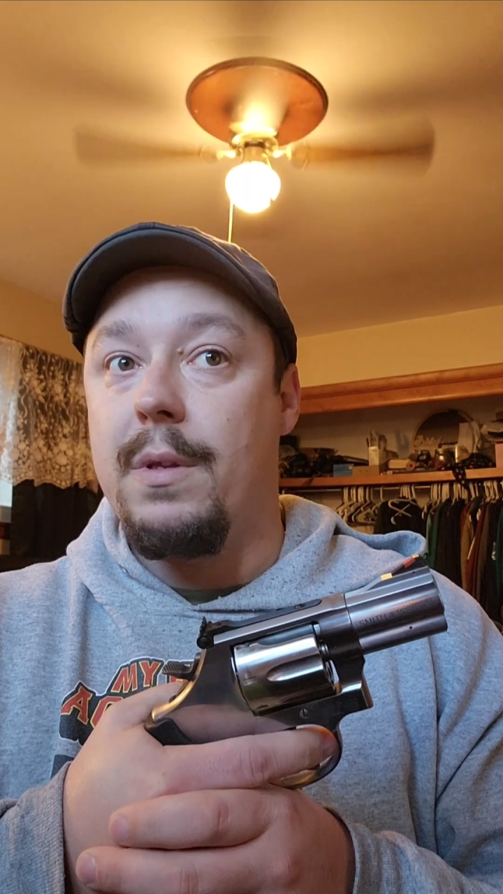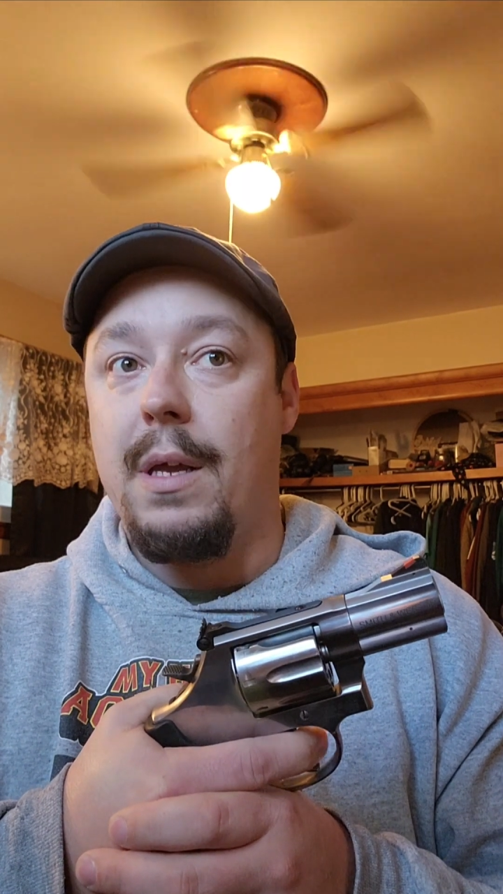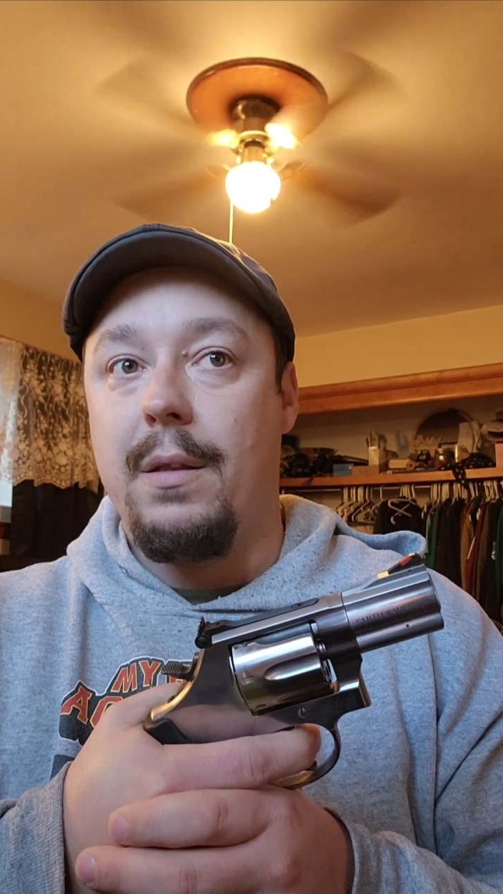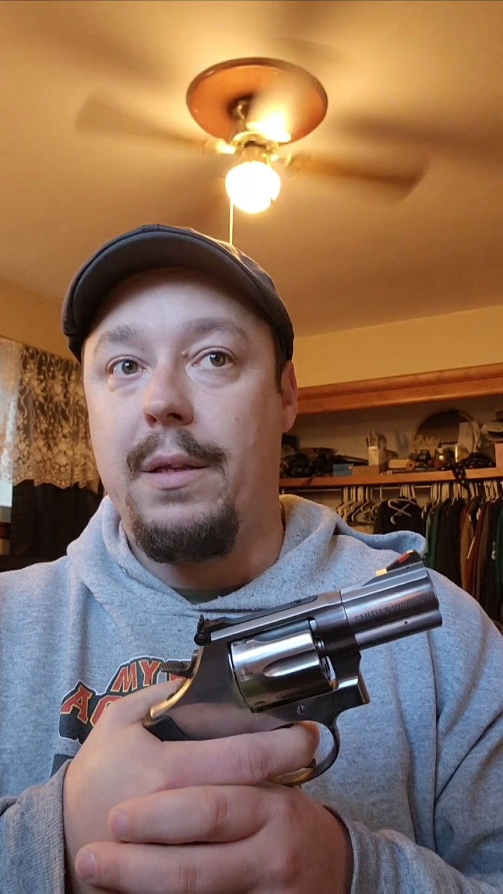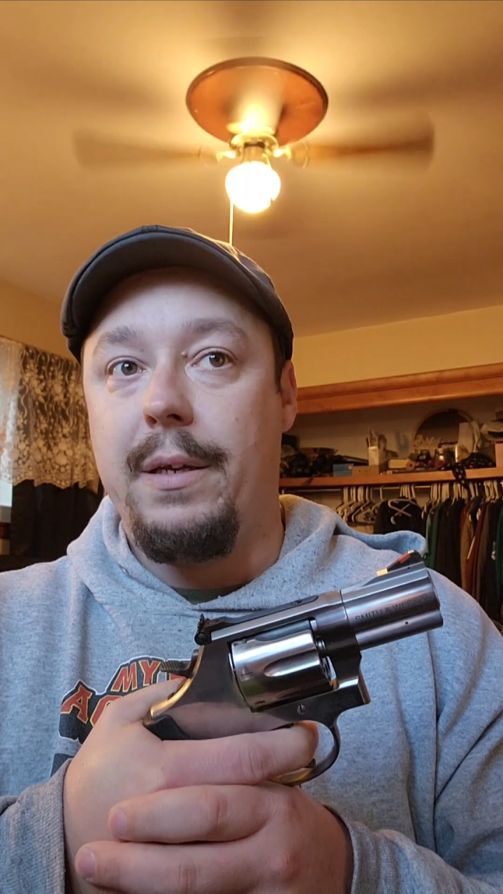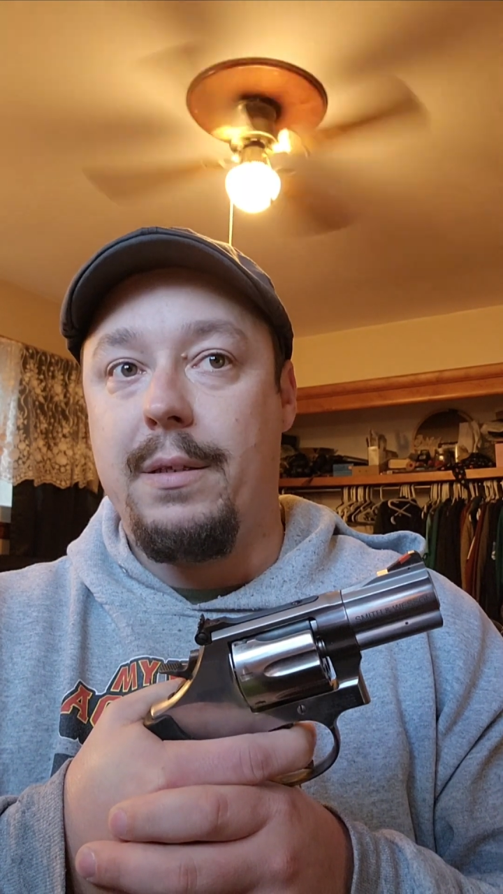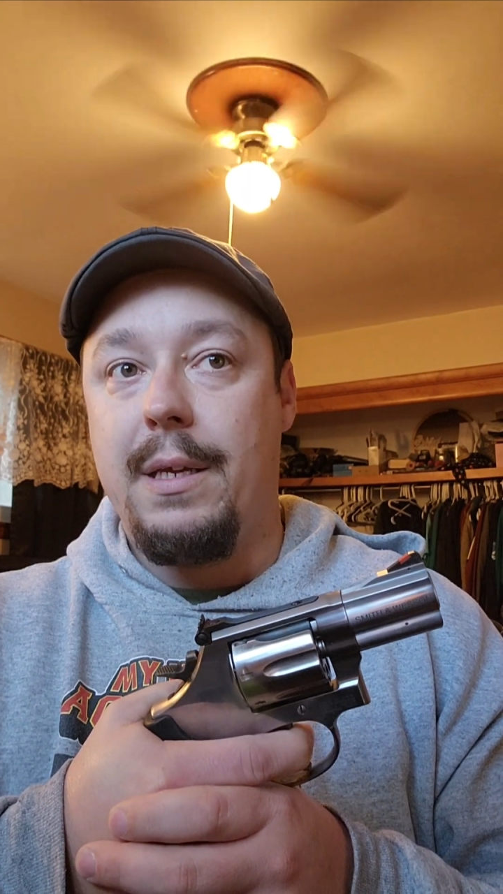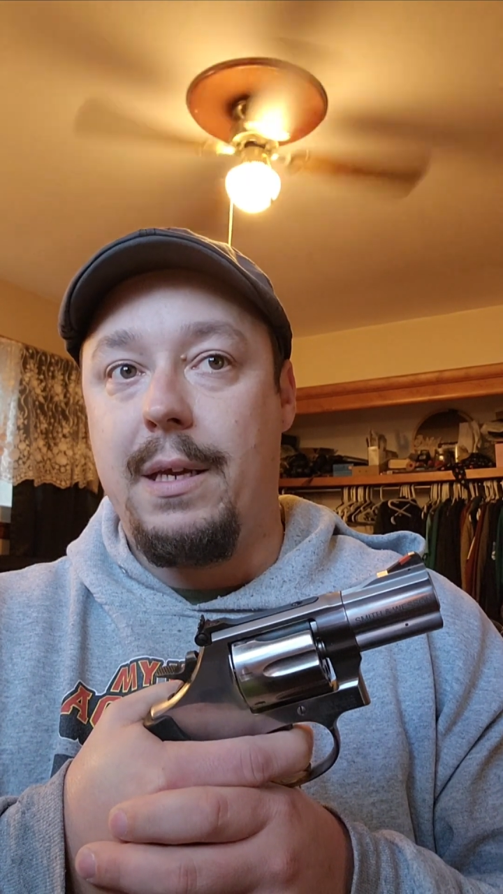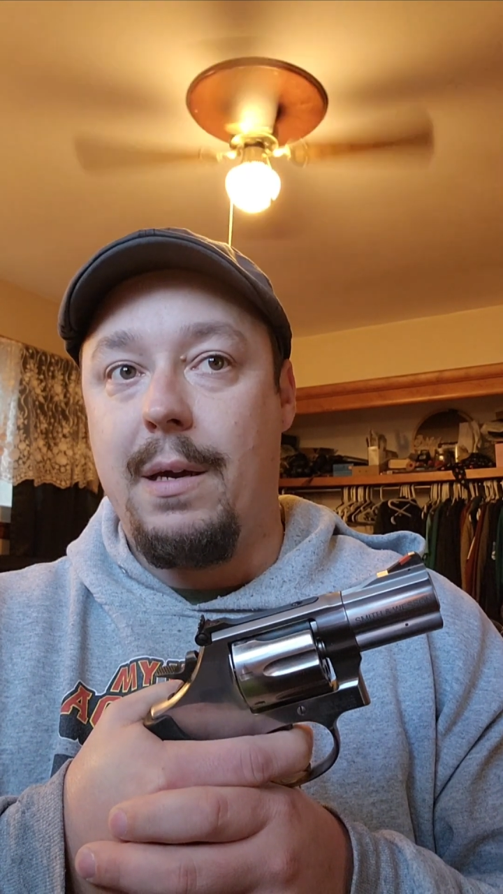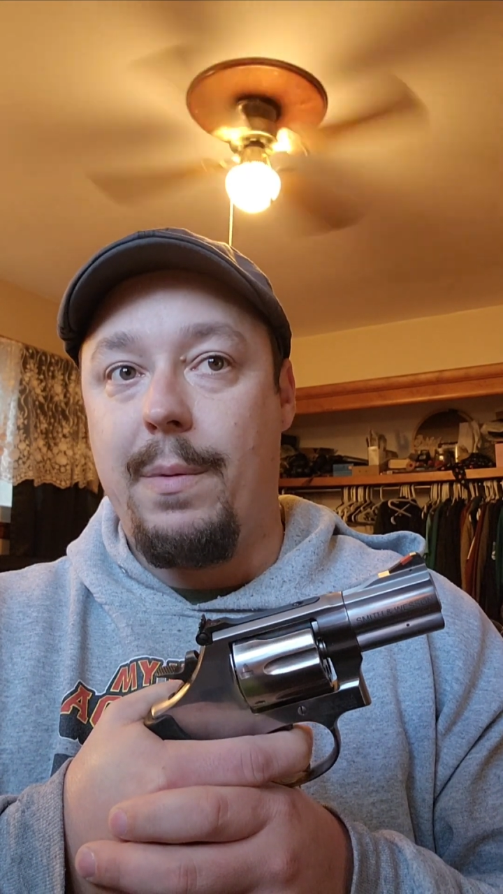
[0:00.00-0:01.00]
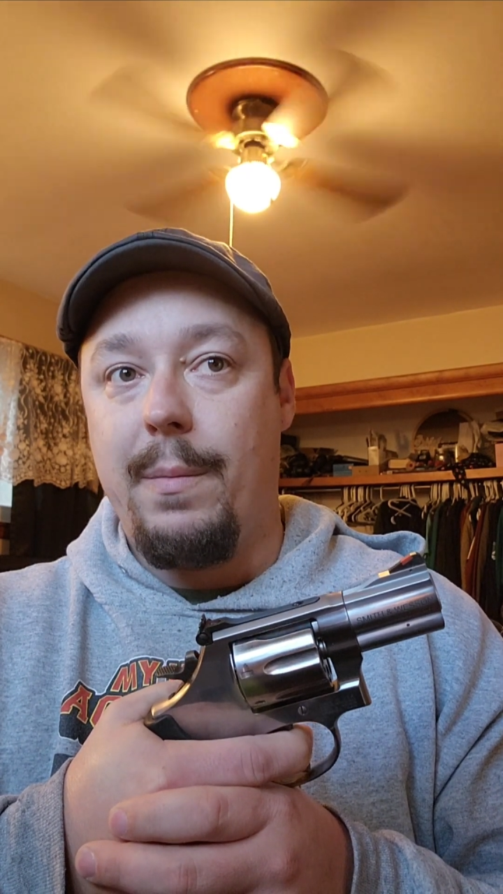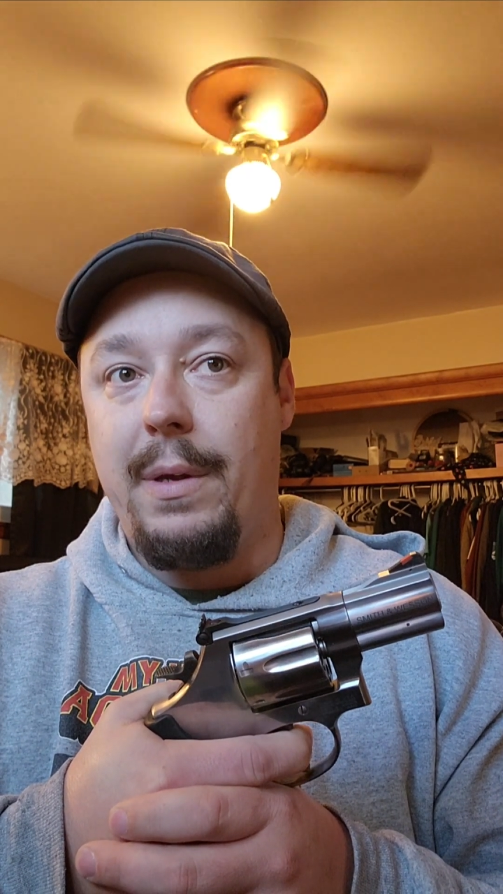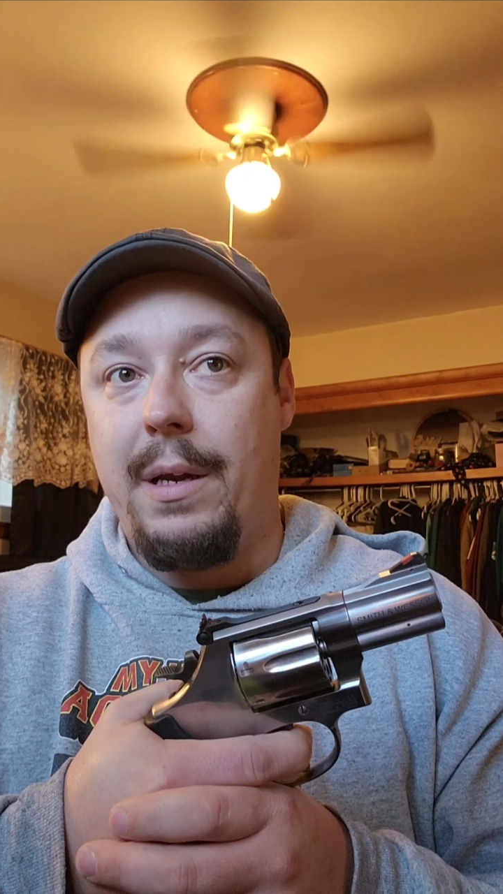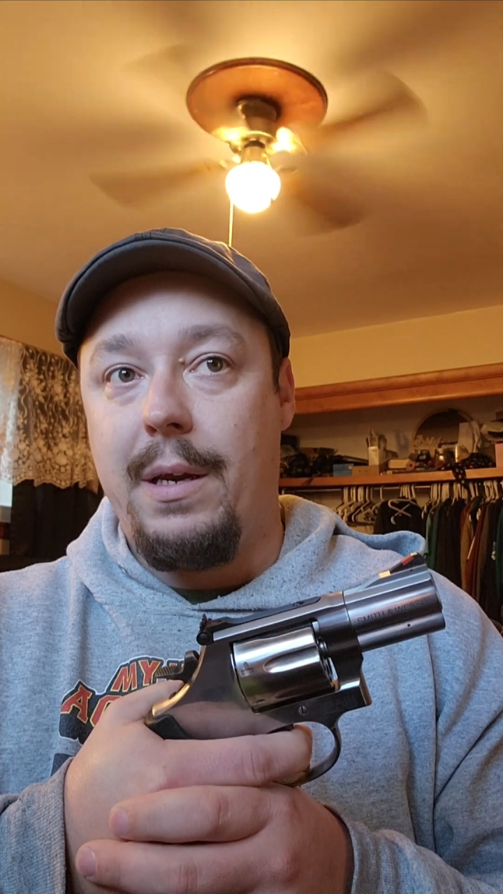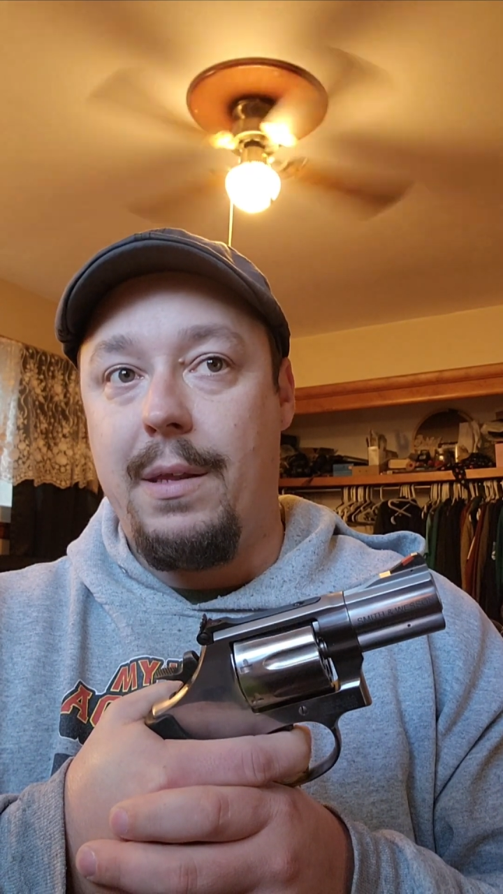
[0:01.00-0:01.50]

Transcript: It's got a little take up in the beginning,